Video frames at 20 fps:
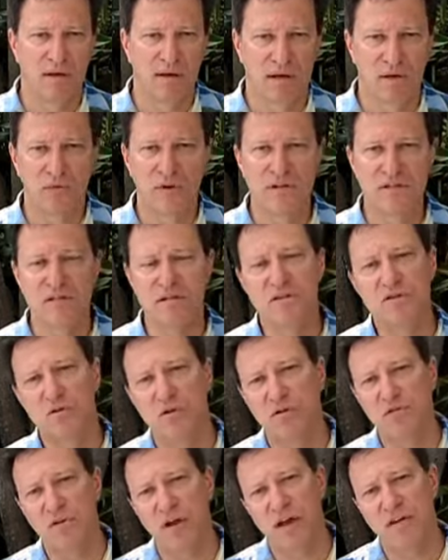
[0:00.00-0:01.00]
In a recent
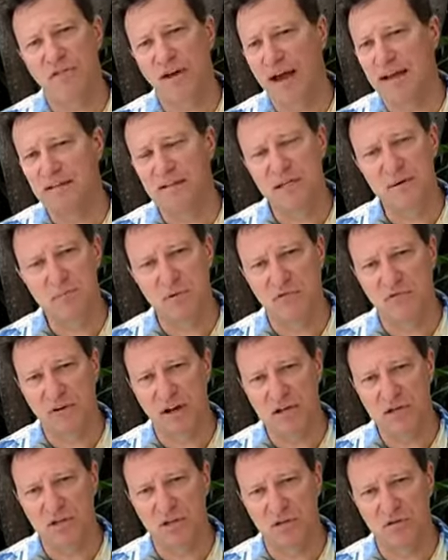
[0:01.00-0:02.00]
survey of IT
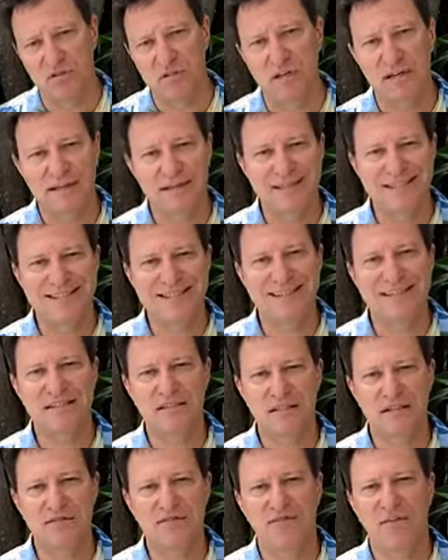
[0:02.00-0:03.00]
professionals,
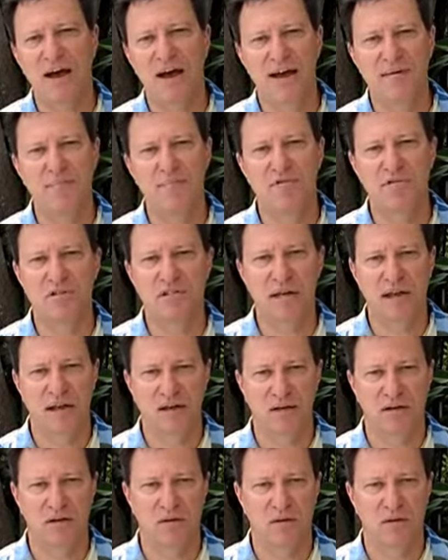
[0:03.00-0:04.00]

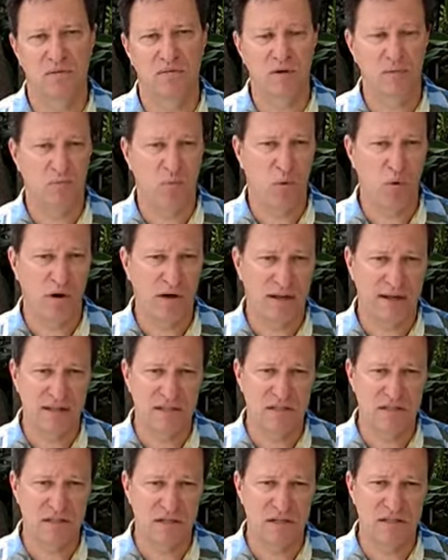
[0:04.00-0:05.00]
65% reported
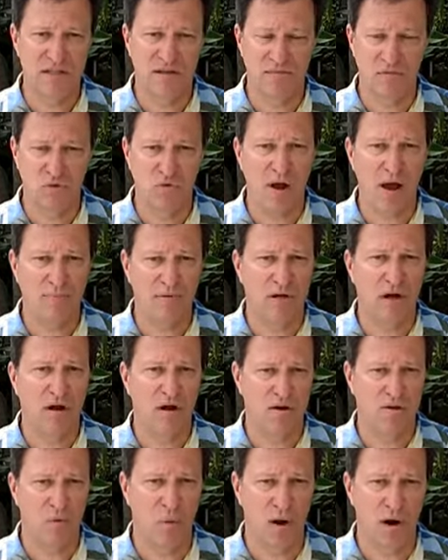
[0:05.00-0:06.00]
incidents of dropped
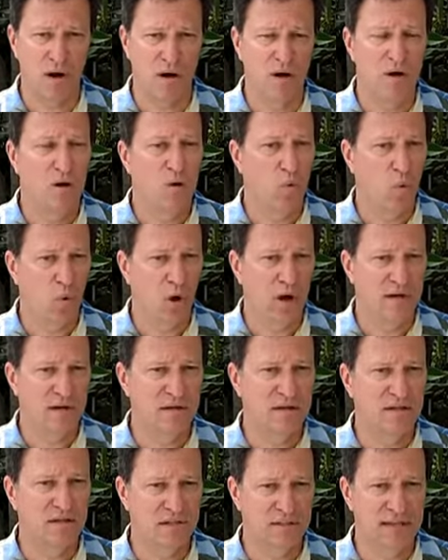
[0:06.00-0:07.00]
hardware
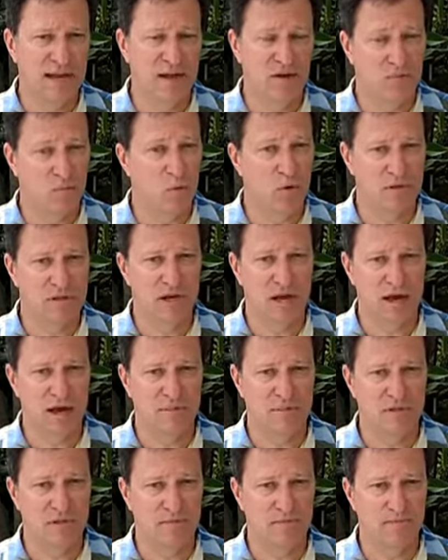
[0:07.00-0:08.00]
1 to 10 or more
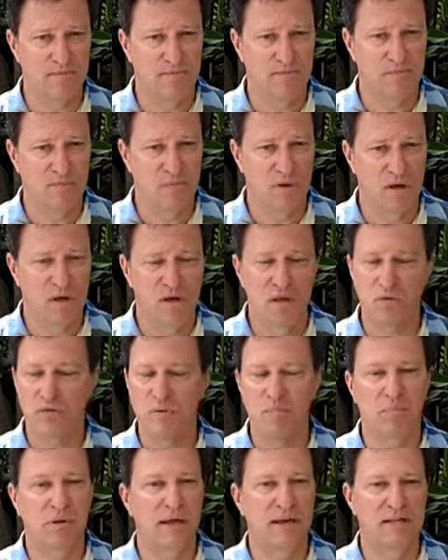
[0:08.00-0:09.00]
times. The
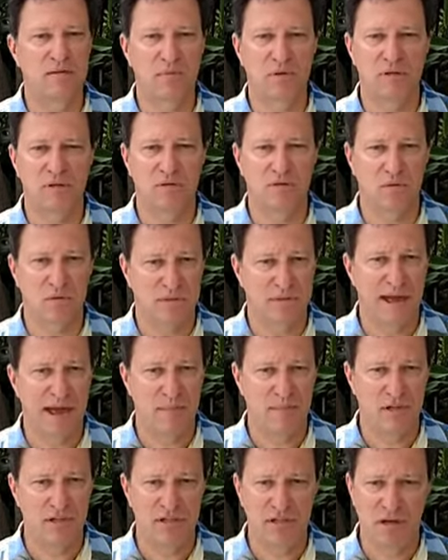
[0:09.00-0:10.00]
replacement or
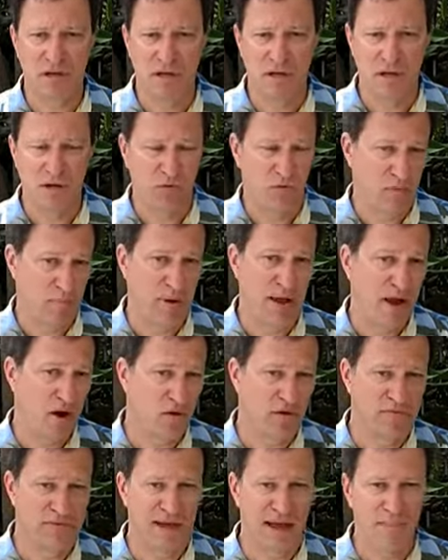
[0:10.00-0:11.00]

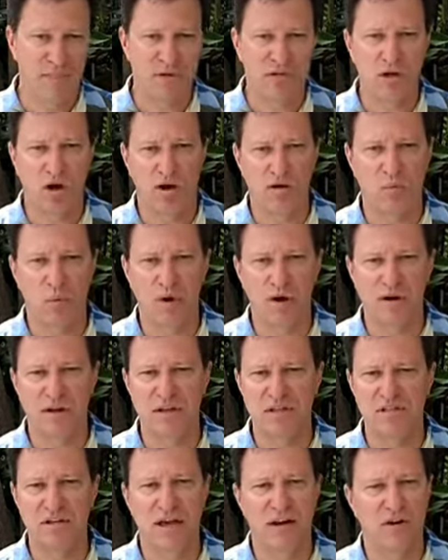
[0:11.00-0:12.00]
repair of damaged hardware
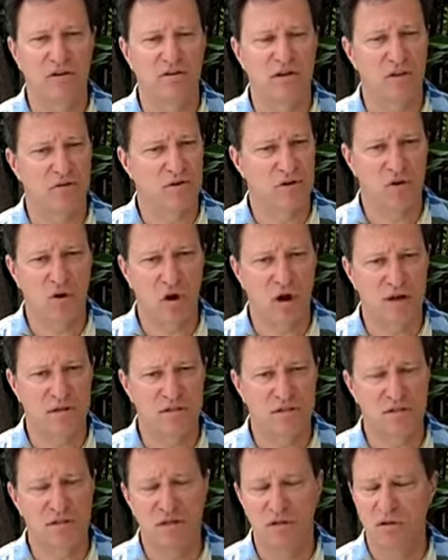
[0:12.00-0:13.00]
is yet another
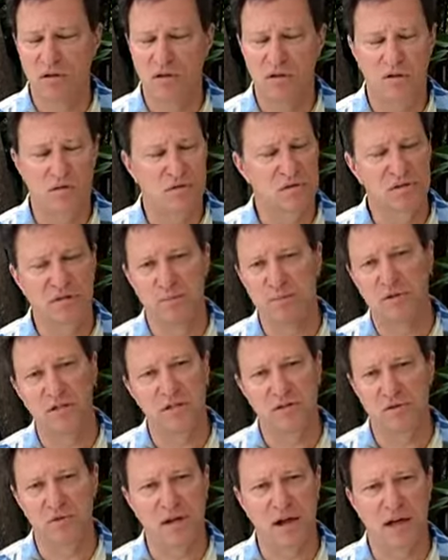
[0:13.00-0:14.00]
cost you simply
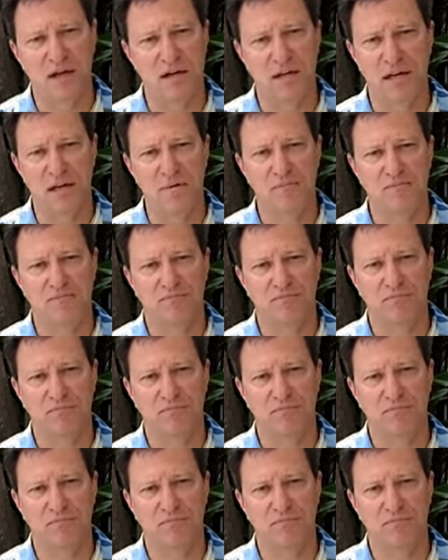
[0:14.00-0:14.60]
do not need.